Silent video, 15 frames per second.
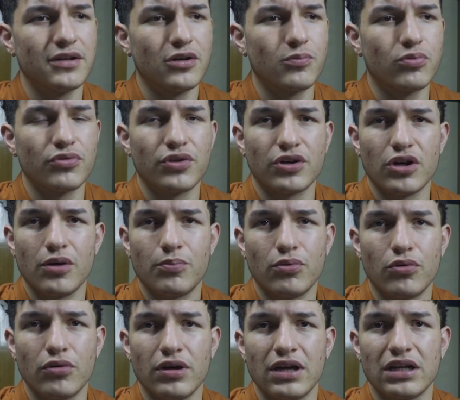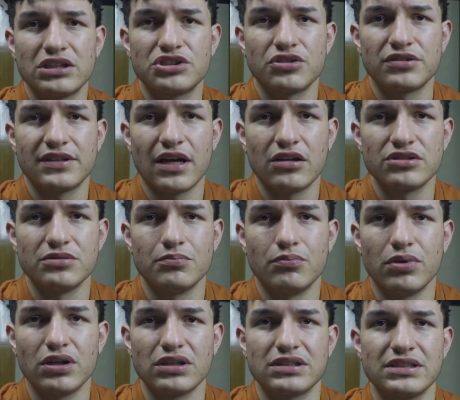up with a couple extra
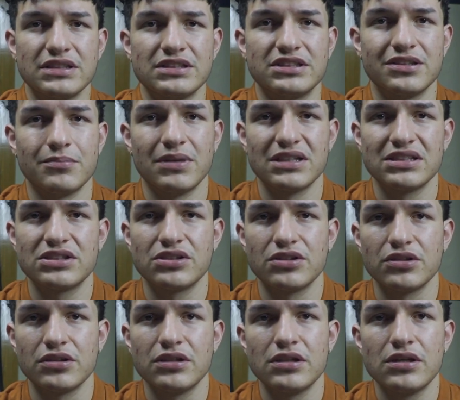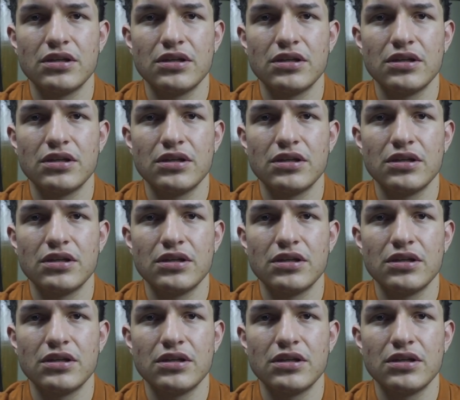$1,000 each semester.